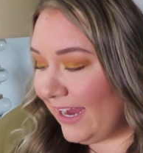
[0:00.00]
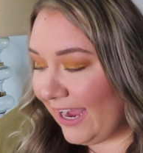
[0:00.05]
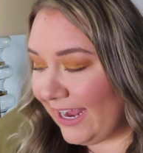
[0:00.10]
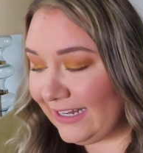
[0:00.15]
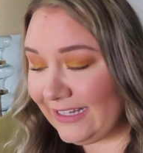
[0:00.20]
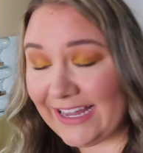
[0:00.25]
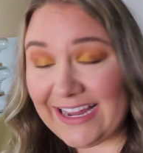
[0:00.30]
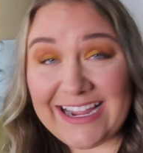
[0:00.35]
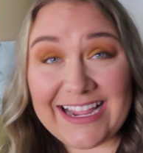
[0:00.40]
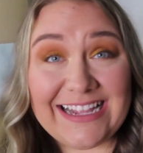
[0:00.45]

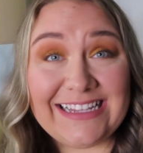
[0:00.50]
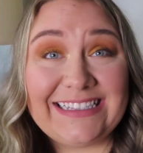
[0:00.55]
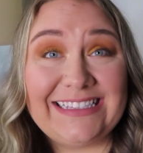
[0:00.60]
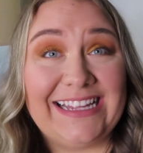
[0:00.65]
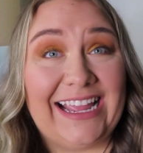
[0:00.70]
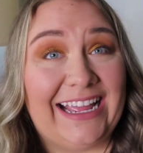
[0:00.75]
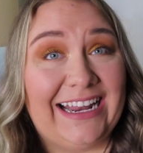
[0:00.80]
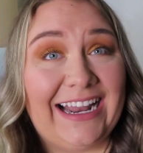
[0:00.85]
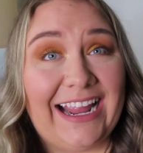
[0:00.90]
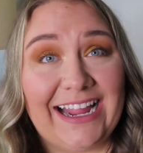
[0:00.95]
And like I
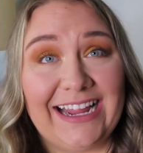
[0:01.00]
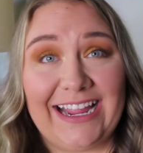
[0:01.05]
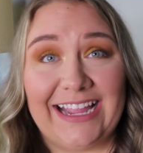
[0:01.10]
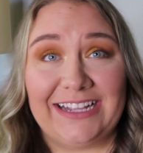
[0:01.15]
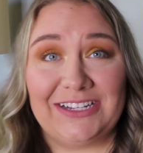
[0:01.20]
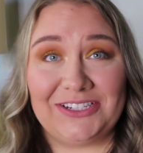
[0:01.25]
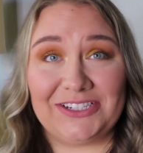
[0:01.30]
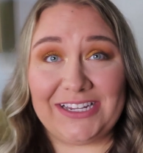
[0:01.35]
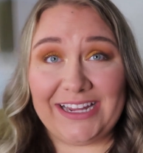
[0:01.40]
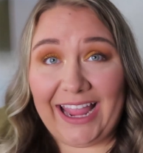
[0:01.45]
said, I
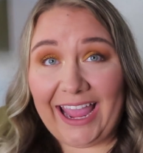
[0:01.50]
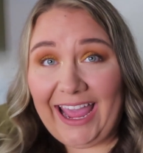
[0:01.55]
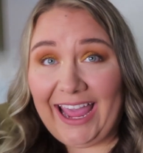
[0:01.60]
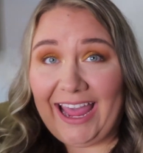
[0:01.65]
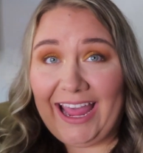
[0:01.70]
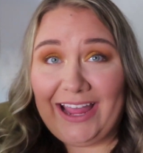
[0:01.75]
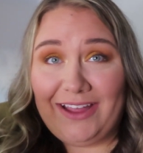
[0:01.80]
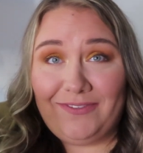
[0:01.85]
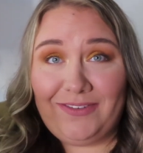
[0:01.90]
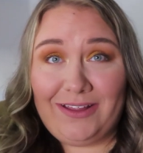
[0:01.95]
actually
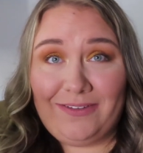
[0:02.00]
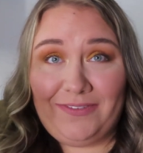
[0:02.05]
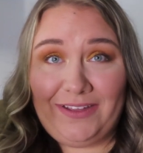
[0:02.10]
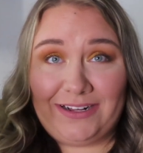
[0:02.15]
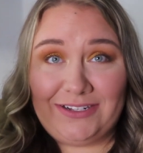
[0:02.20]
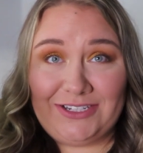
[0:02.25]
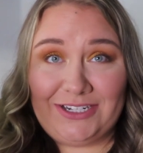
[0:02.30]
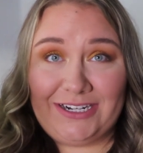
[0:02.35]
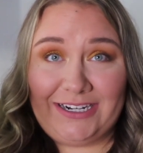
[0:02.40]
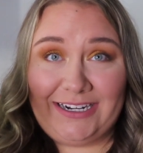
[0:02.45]
have the
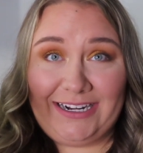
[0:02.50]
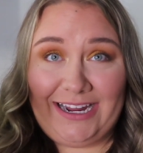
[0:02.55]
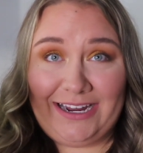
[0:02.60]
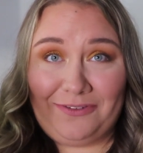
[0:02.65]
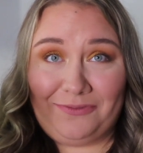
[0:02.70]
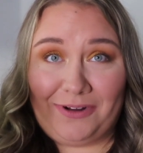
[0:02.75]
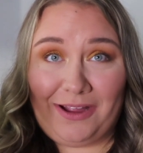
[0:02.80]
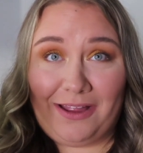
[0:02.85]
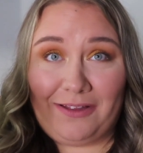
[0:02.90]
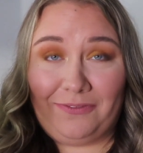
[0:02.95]
Viktor
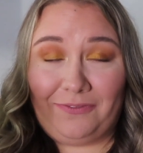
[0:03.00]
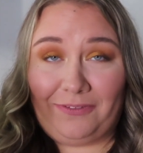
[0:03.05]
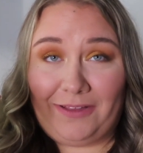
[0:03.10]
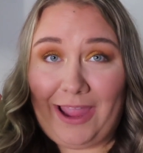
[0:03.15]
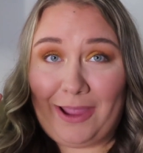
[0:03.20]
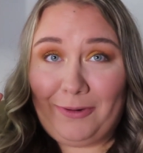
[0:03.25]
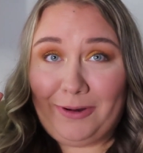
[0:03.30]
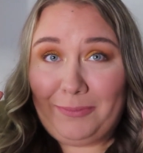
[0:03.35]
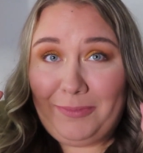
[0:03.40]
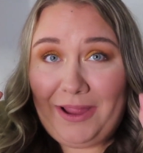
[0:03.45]
and Rolf
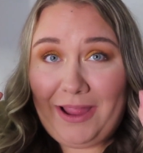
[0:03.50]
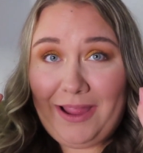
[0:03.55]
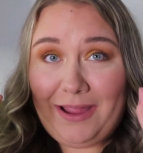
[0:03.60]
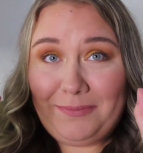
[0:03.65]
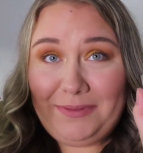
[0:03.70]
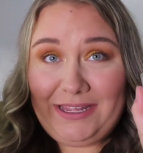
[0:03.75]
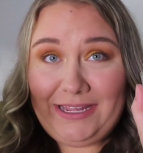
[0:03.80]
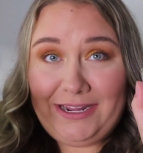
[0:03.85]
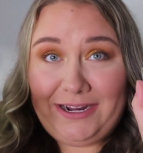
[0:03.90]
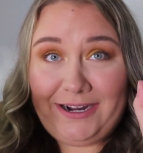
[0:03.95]
Flower
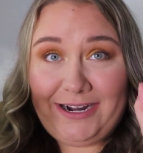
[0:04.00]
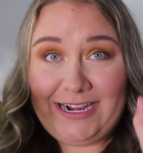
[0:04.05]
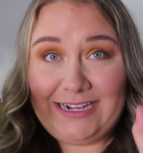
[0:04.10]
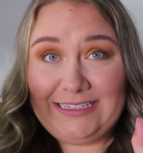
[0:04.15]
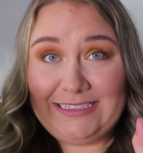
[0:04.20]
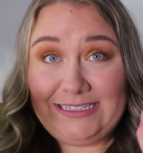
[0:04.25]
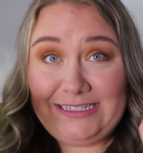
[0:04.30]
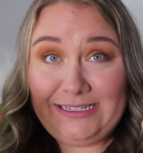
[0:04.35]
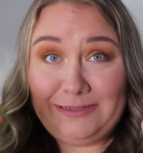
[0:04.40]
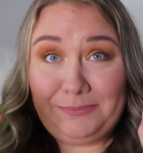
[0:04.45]
Bomb here
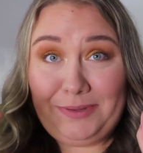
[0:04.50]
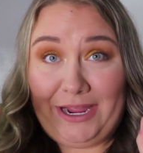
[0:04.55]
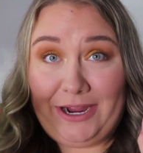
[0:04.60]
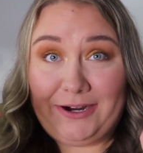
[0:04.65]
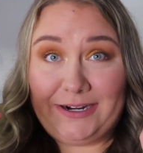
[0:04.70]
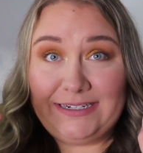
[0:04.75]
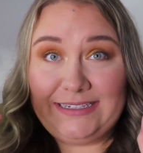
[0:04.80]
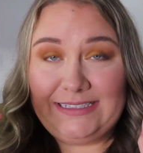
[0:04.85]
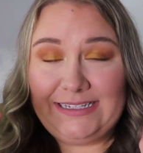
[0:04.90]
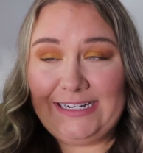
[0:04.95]
as a
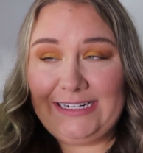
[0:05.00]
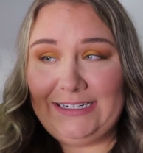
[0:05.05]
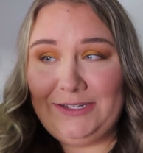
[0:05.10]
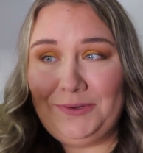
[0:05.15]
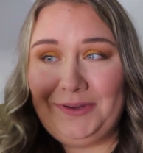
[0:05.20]
comparison.